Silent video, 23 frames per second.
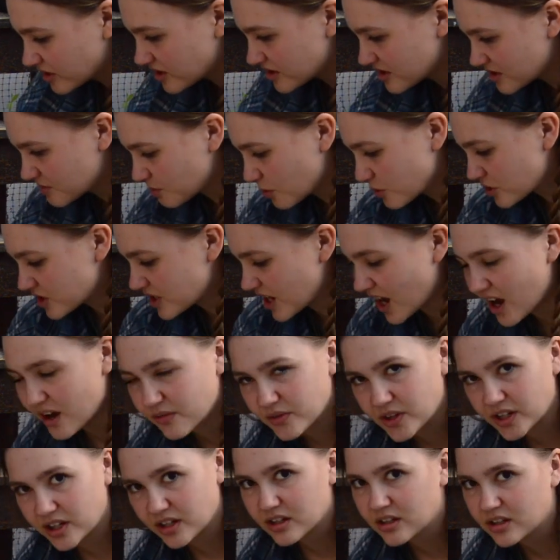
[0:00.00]
It's supposed to have
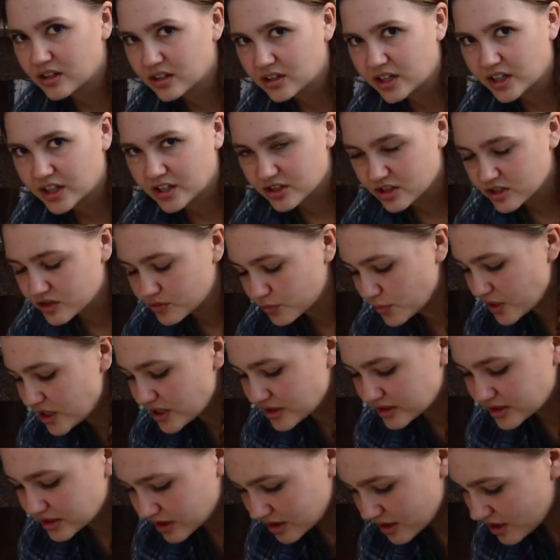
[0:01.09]
like a
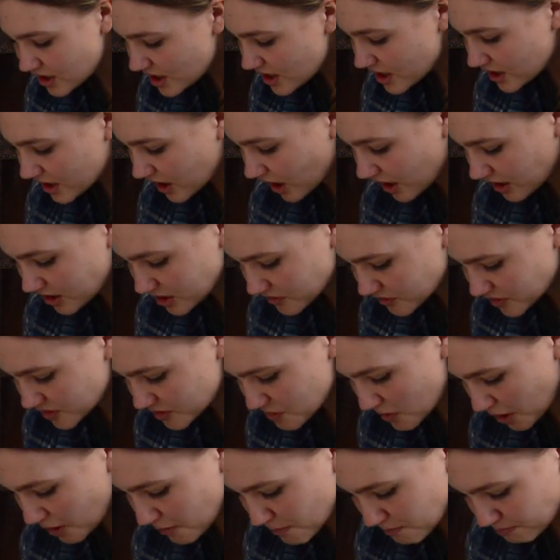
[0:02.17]
sweet kind of
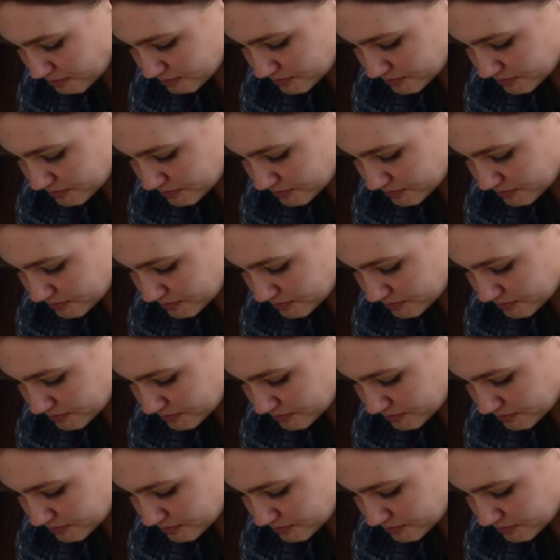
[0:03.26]
smell.